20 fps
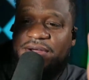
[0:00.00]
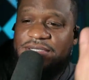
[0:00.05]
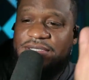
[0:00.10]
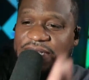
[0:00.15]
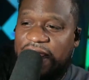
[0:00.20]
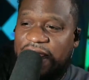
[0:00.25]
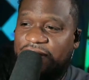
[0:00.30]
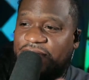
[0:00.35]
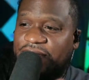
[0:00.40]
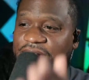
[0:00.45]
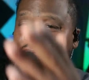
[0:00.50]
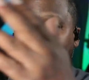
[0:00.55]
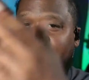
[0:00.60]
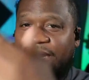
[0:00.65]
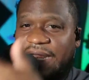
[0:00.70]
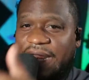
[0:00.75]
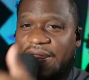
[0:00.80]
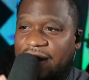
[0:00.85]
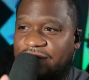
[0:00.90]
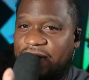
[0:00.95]
to that video to
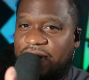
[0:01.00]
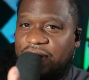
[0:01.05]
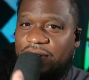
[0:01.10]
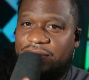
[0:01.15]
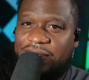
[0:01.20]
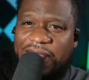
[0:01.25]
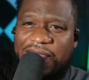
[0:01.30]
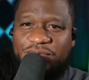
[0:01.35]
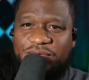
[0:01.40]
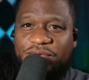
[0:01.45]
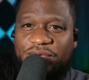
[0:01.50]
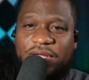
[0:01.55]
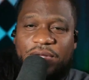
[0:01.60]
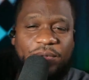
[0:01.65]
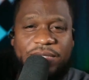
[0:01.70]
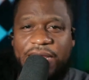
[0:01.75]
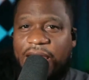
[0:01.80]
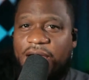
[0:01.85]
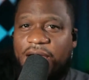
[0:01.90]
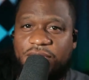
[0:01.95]
that video? That's really
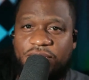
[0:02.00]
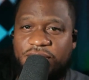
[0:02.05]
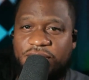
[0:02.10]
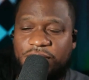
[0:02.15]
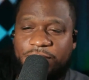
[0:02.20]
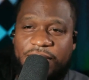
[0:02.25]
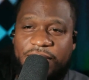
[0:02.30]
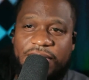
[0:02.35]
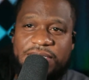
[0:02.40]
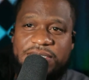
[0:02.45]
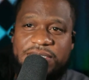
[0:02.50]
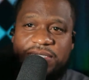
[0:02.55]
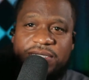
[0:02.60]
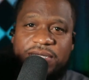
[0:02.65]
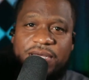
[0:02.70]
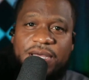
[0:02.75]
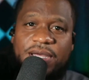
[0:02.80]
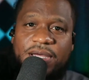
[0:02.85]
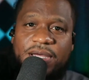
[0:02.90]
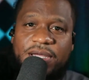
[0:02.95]
what the algorithm is
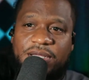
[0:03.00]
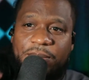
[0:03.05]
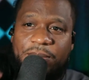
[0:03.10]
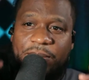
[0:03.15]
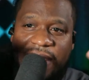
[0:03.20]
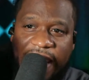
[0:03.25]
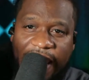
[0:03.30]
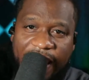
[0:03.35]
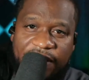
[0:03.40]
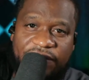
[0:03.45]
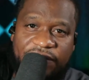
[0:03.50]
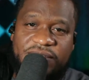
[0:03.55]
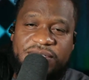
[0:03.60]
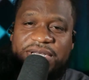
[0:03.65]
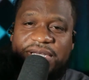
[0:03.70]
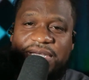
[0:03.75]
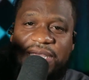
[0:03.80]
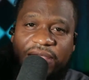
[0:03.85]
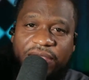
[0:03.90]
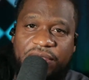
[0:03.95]
the
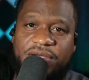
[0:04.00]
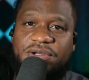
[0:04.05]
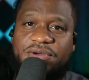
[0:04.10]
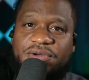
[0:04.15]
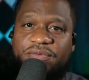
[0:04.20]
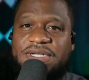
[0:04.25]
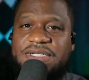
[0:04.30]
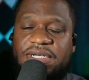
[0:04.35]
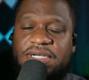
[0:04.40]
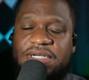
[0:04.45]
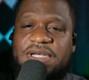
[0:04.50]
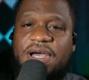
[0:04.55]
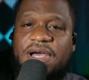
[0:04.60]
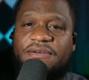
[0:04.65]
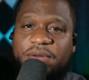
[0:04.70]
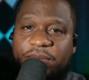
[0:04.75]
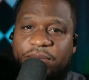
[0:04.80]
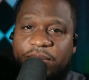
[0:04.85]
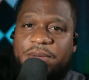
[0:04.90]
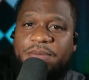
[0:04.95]
behaviors and characteristics of
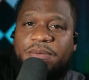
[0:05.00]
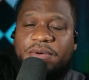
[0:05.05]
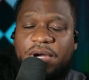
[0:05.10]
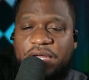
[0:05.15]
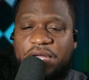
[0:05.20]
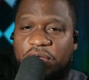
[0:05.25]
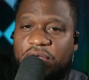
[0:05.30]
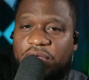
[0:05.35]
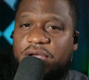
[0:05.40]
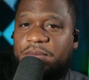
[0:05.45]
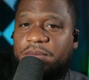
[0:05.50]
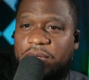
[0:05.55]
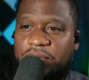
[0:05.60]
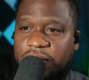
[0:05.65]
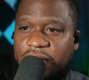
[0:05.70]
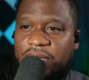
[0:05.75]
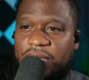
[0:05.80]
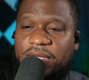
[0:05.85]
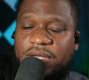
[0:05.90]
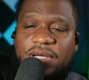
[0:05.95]
the people in your
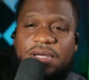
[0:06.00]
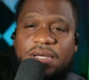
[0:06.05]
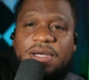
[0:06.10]
community.